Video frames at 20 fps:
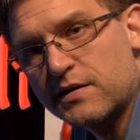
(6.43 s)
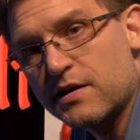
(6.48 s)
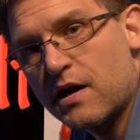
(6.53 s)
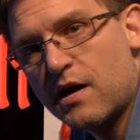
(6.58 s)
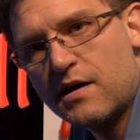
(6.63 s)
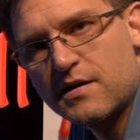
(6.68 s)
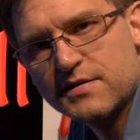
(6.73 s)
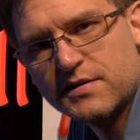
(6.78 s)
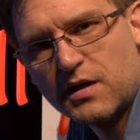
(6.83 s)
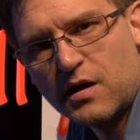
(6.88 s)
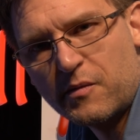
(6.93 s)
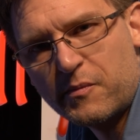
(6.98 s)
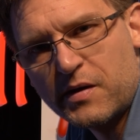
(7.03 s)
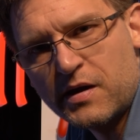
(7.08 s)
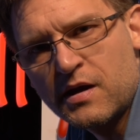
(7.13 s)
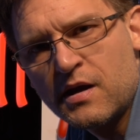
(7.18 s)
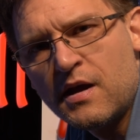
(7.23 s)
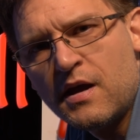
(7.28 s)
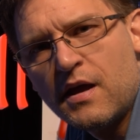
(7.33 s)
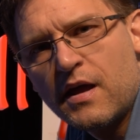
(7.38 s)
They're asking
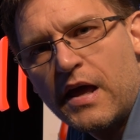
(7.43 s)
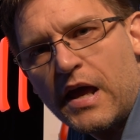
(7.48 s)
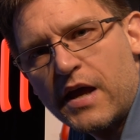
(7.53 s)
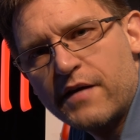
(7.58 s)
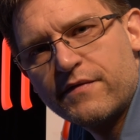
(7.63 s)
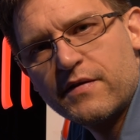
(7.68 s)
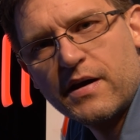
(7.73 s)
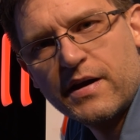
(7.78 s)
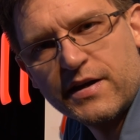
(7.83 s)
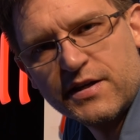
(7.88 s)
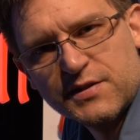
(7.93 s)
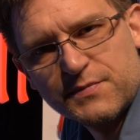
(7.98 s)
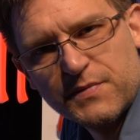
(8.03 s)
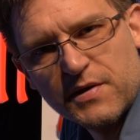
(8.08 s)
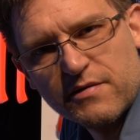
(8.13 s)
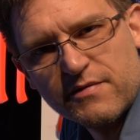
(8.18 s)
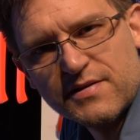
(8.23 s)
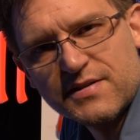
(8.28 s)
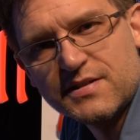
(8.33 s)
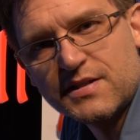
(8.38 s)
me, have I
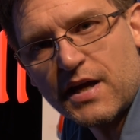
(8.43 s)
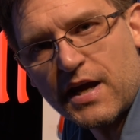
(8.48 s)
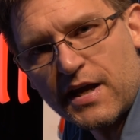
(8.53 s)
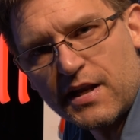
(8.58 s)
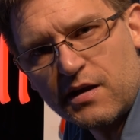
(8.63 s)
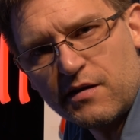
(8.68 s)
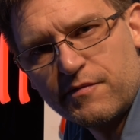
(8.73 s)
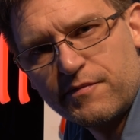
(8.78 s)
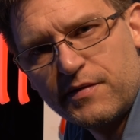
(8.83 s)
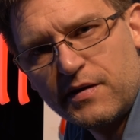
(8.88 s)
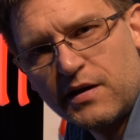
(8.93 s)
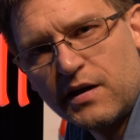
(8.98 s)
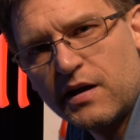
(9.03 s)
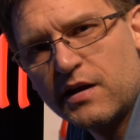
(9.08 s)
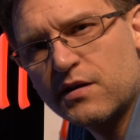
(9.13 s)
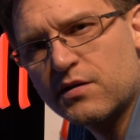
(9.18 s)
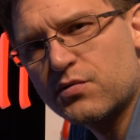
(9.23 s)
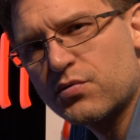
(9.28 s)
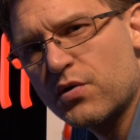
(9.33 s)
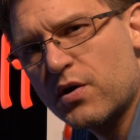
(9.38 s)
experienced anything
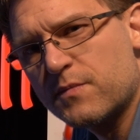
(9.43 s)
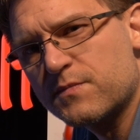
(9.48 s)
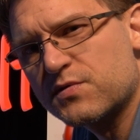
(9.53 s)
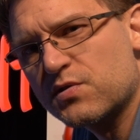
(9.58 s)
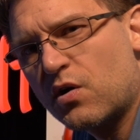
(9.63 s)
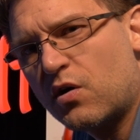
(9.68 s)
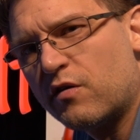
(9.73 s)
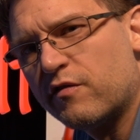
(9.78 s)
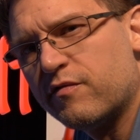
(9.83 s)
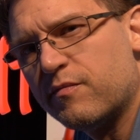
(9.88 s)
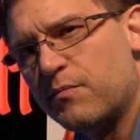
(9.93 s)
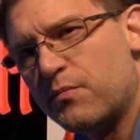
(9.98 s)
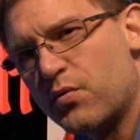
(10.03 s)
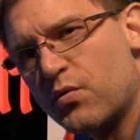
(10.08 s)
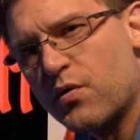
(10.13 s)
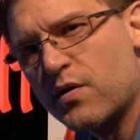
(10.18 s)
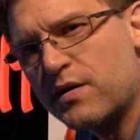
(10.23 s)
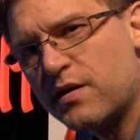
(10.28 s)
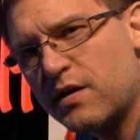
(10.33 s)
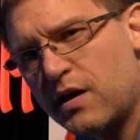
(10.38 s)
in terms of
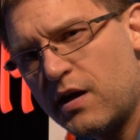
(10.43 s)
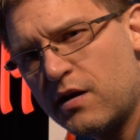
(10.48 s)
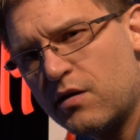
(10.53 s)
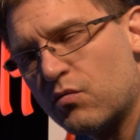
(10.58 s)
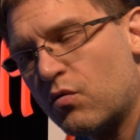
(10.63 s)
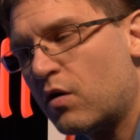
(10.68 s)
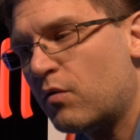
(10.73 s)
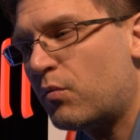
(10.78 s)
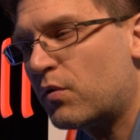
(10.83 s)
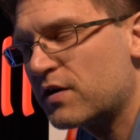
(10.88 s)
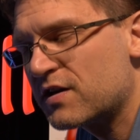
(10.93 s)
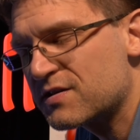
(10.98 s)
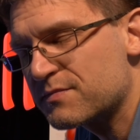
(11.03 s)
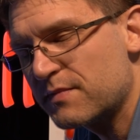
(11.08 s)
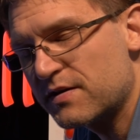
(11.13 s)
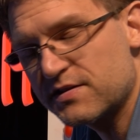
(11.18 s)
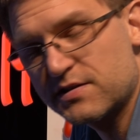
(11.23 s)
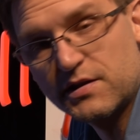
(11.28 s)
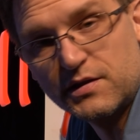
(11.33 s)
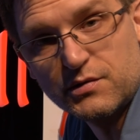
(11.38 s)
burn-in, or what is
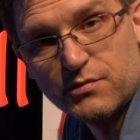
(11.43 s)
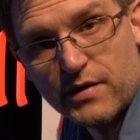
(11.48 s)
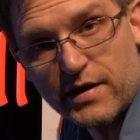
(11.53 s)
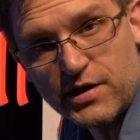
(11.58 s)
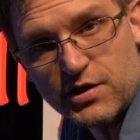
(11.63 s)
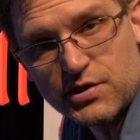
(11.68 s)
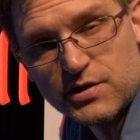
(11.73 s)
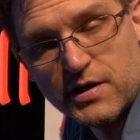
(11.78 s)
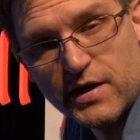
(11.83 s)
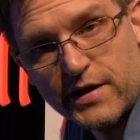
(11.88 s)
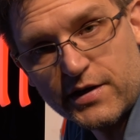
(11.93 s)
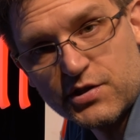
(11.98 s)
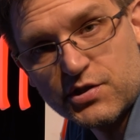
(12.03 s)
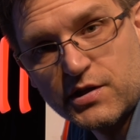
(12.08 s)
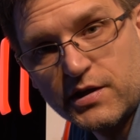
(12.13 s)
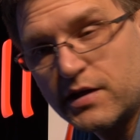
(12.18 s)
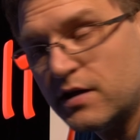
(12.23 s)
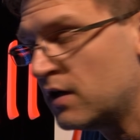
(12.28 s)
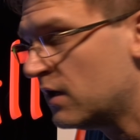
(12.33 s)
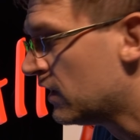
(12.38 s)
my situation
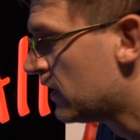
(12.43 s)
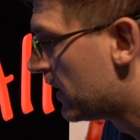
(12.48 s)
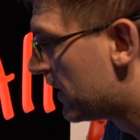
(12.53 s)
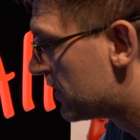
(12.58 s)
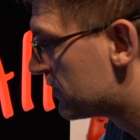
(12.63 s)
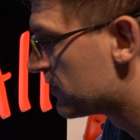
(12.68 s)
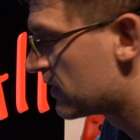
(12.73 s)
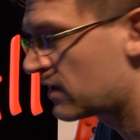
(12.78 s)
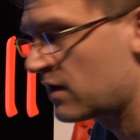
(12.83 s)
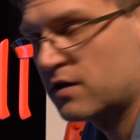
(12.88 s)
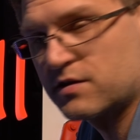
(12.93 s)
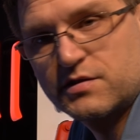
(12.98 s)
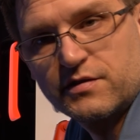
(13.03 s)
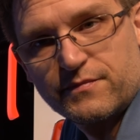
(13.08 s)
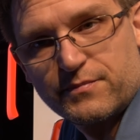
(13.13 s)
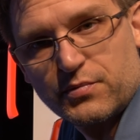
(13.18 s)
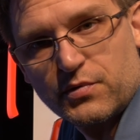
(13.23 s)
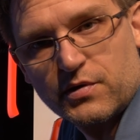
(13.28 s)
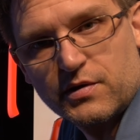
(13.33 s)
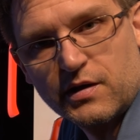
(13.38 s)
actually in regards
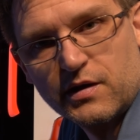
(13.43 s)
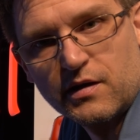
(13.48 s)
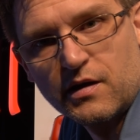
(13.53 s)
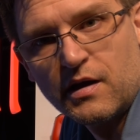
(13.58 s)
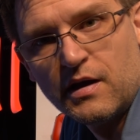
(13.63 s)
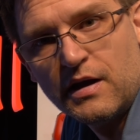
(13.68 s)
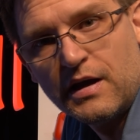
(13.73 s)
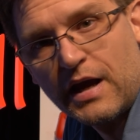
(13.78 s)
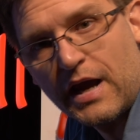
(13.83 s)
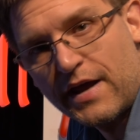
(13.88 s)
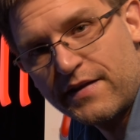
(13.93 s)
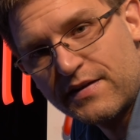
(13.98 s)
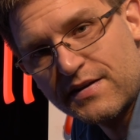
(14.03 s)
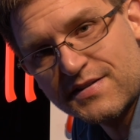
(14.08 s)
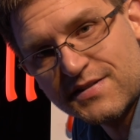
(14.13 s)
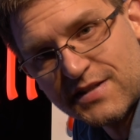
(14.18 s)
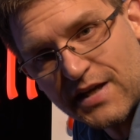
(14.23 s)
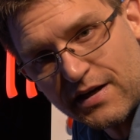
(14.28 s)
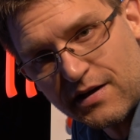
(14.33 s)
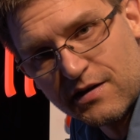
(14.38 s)
of burn-in? And the
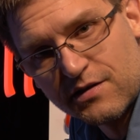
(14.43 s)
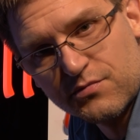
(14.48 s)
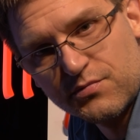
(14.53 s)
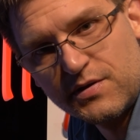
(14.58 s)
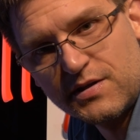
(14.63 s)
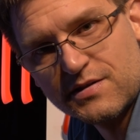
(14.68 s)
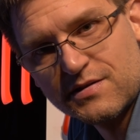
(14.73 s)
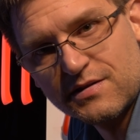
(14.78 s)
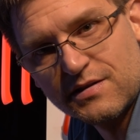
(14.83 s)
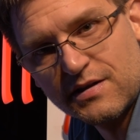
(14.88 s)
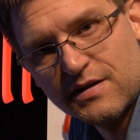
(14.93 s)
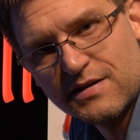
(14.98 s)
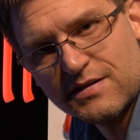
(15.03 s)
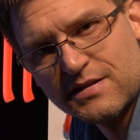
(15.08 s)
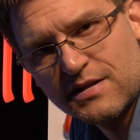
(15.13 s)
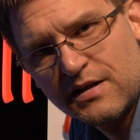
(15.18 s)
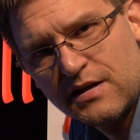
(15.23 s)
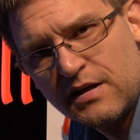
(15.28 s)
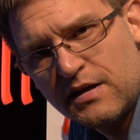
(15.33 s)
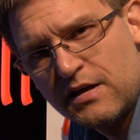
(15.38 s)
second reason
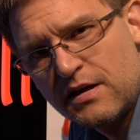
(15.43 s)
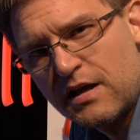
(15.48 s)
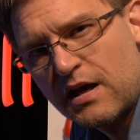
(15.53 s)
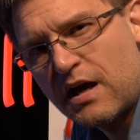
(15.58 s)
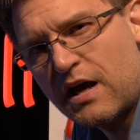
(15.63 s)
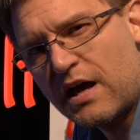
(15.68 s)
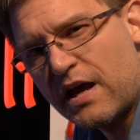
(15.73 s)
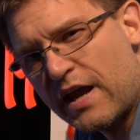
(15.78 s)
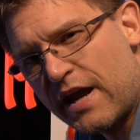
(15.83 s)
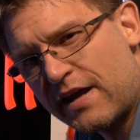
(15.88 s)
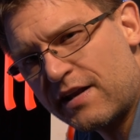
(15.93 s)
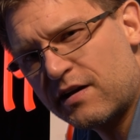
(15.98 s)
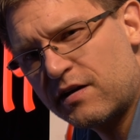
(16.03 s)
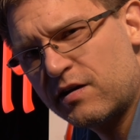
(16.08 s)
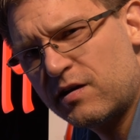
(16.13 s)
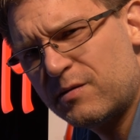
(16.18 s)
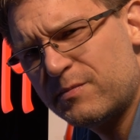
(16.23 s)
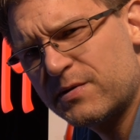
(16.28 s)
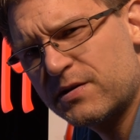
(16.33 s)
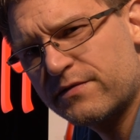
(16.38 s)
is I had a
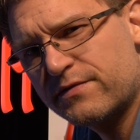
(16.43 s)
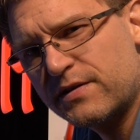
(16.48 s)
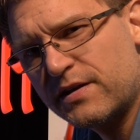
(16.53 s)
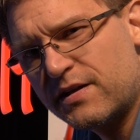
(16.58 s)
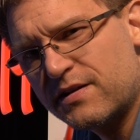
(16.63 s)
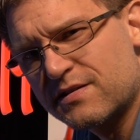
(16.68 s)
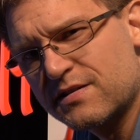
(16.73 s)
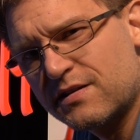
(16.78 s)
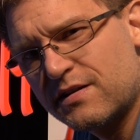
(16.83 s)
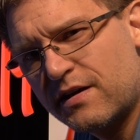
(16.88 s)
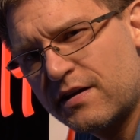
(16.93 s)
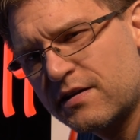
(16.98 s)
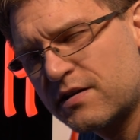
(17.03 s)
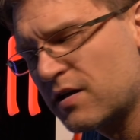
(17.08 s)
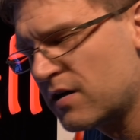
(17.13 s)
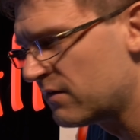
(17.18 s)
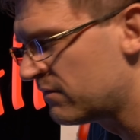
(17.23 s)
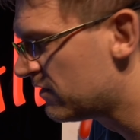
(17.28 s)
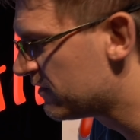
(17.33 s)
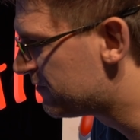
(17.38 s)
little bit of an incident
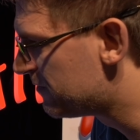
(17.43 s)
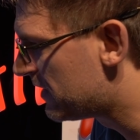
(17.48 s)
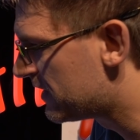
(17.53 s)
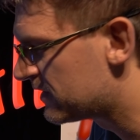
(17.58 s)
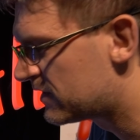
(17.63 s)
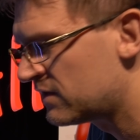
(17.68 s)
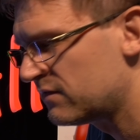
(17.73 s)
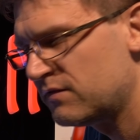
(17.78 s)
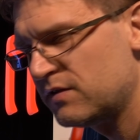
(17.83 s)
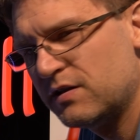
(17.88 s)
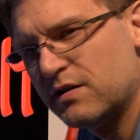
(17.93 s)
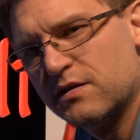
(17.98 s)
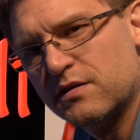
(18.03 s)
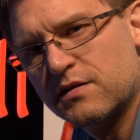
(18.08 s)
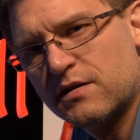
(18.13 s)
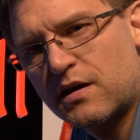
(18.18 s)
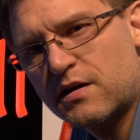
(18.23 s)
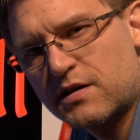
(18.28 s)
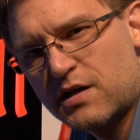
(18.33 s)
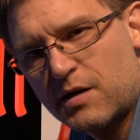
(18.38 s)
with my TV
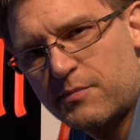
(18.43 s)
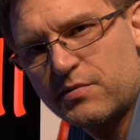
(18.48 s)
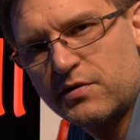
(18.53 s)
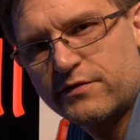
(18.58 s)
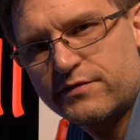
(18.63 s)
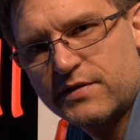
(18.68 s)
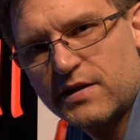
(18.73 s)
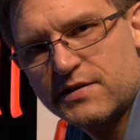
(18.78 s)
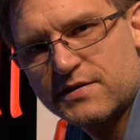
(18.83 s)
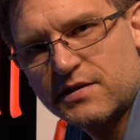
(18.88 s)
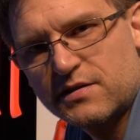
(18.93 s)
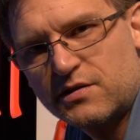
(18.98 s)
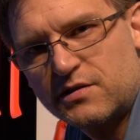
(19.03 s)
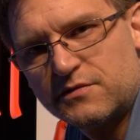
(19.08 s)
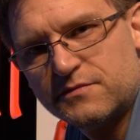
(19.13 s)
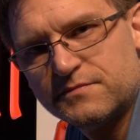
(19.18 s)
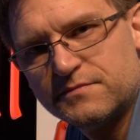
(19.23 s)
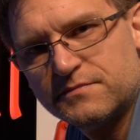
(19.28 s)
a couple of days ago.